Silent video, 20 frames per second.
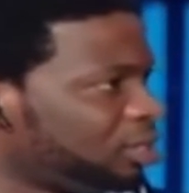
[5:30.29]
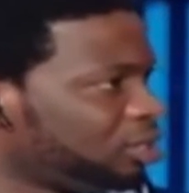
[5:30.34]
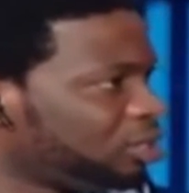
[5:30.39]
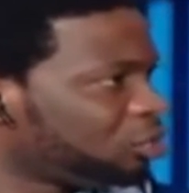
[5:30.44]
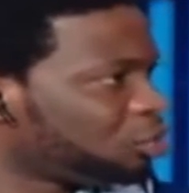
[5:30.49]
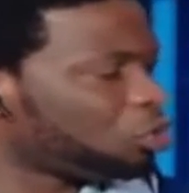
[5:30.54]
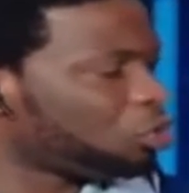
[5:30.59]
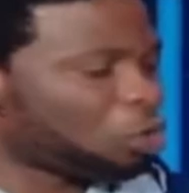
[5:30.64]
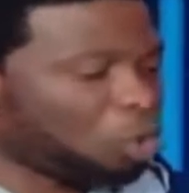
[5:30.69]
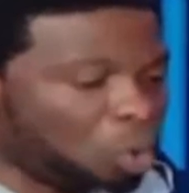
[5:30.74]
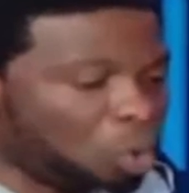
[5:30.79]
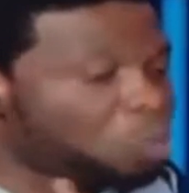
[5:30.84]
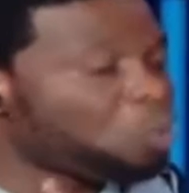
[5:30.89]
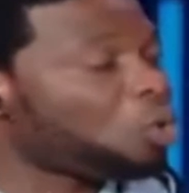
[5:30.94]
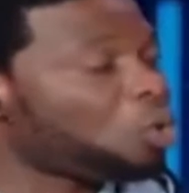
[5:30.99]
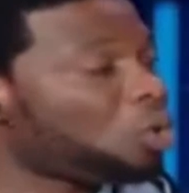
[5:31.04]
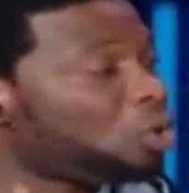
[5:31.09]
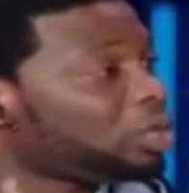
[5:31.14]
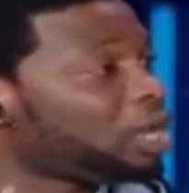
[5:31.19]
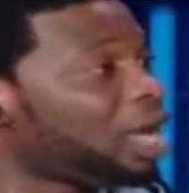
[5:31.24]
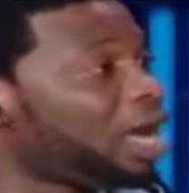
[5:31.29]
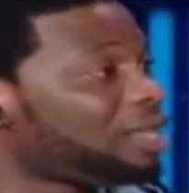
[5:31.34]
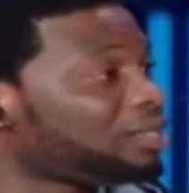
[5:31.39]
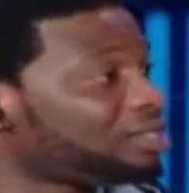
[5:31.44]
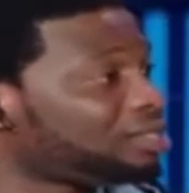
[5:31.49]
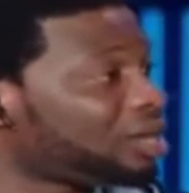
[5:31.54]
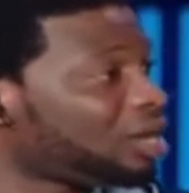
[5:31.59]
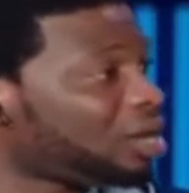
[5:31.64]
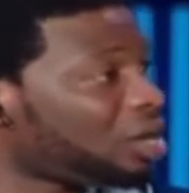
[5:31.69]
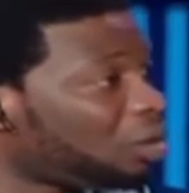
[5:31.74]
So the whole world had
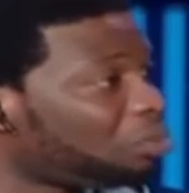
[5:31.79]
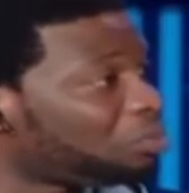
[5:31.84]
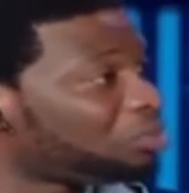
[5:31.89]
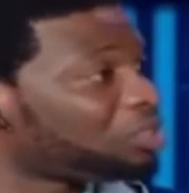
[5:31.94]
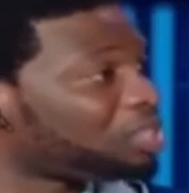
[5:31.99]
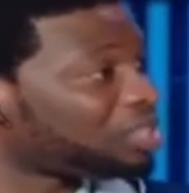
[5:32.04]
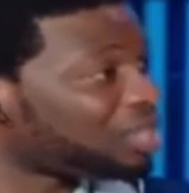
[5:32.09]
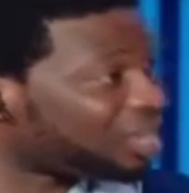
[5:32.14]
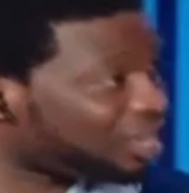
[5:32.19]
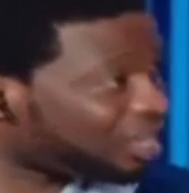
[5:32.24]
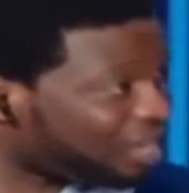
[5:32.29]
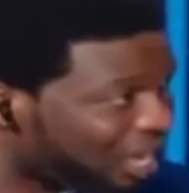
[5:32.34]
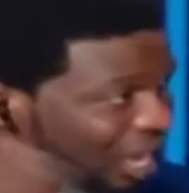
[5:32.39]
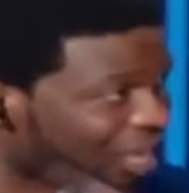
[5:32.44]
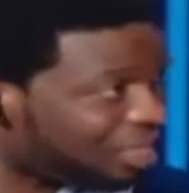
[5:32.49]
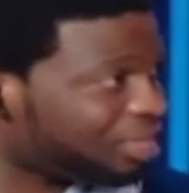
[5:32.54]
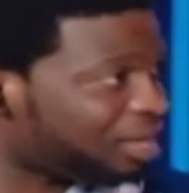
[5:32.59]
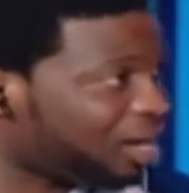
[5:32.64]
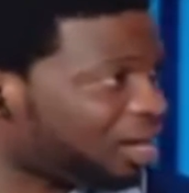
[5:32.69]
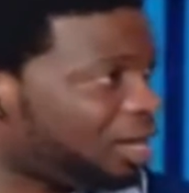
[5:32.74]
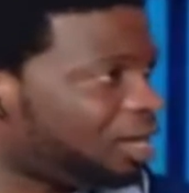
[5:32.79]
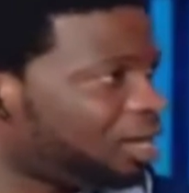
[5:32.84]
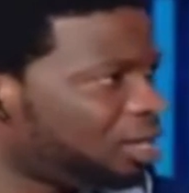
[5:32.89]
to come together, come together,